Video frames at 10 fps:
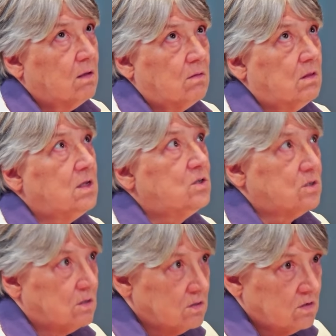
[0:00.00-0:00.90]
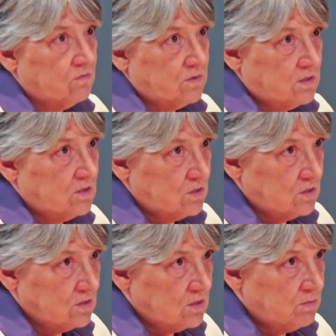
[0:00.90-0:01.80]
you know, legions of
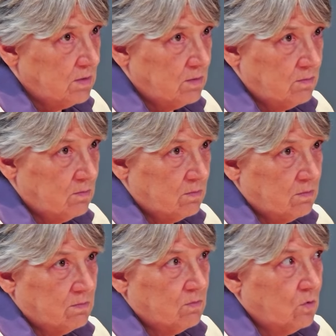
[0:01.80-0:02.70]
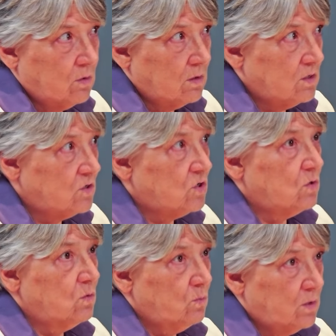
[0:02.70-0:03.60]
physicians to be more in
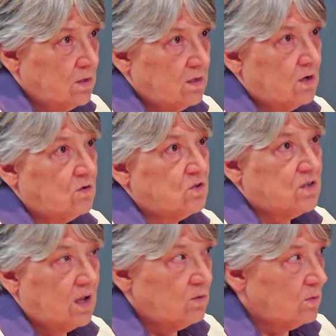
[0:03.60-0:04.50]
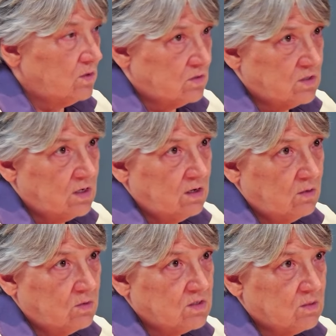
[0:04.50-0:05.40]
tune with and understand what they're seeing
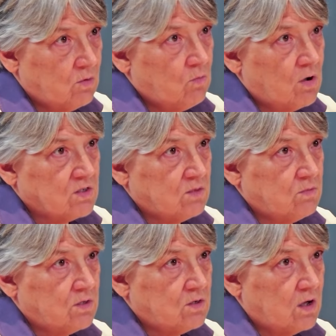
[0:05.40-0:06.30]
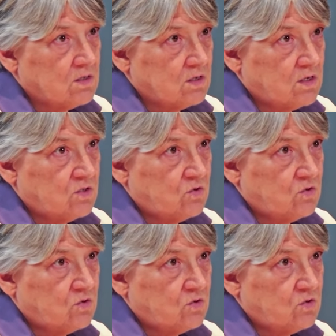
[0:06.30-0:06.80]
when someone walks in with a toxic